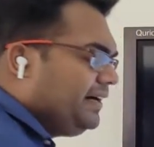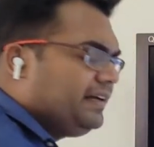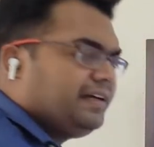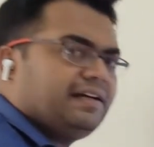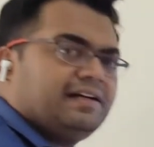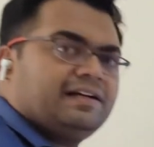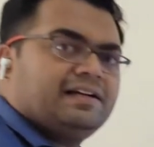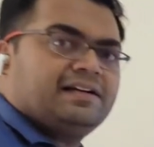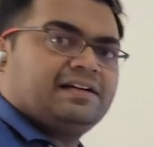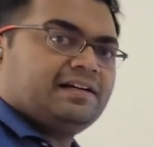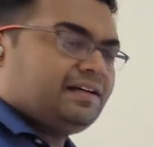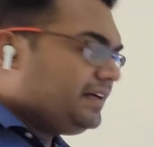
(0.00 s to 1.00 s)
blood
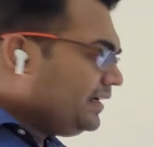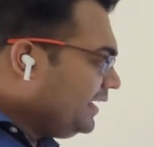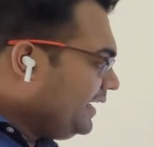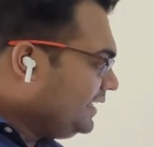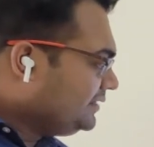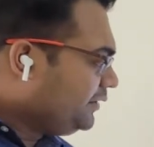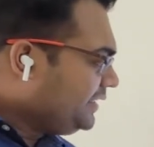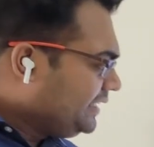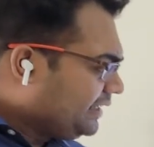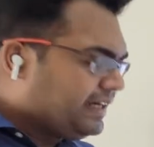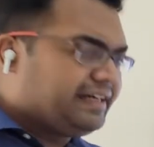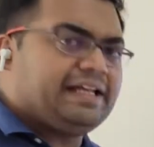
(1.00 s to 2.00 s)
is
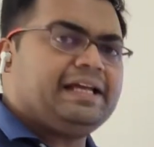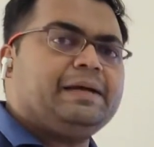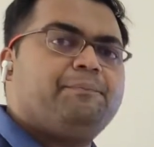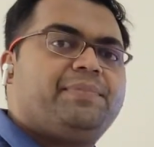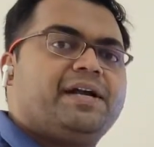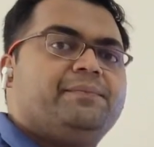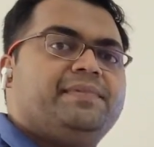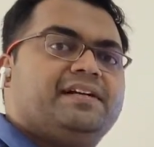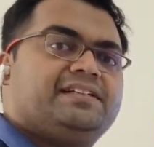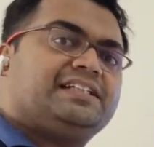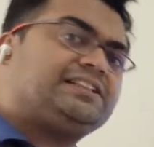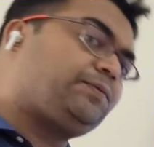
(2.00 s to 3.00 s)
reaching kidney per
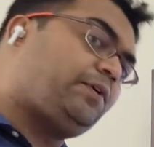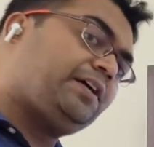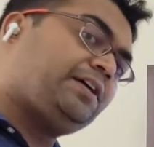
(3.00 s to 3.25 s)
minute. Just